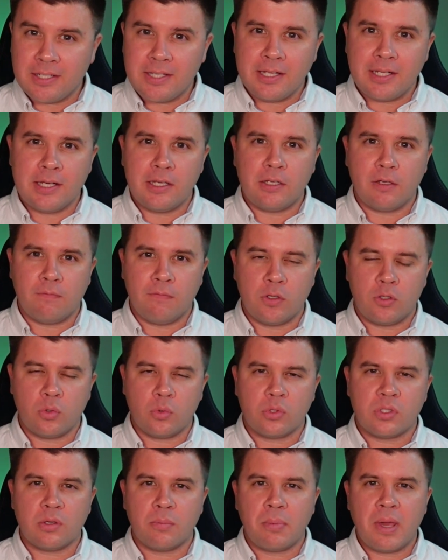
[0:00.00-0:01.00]
individuals to
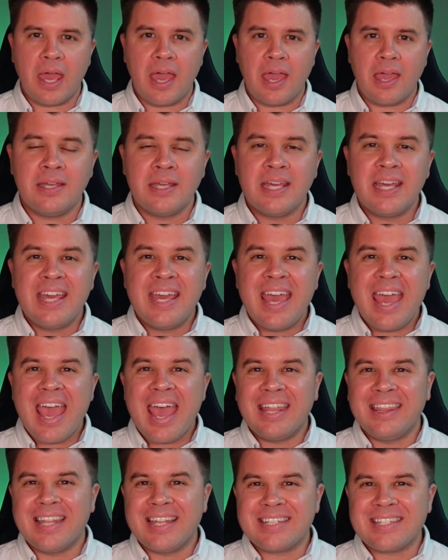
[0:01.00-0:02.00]
pay and
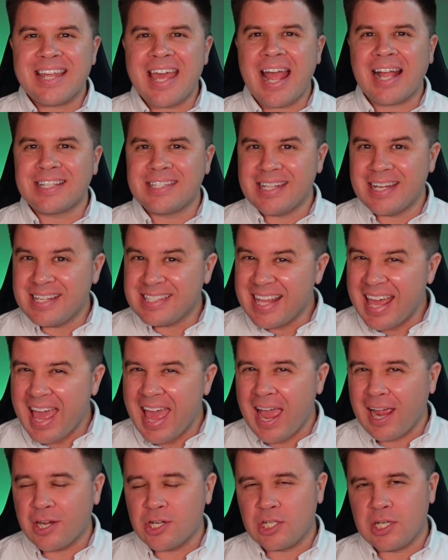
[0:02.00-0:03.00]
the tax that is
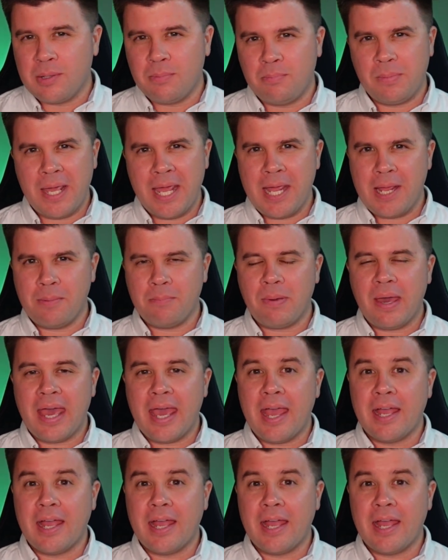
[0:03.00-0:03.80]
actually being paid.